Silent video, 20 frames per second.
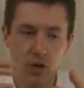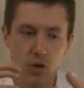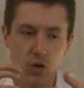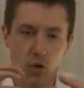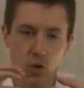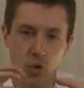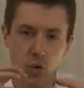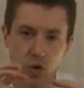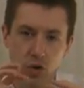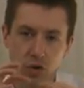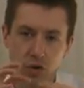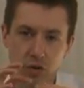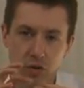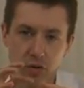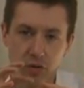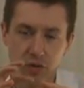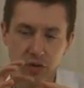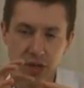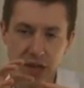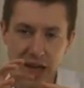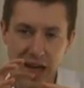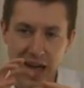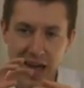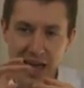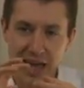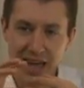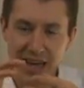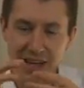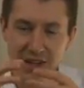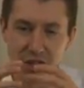or the
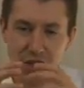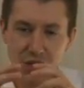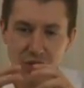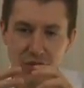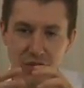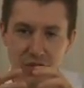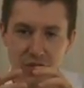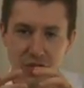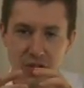age of this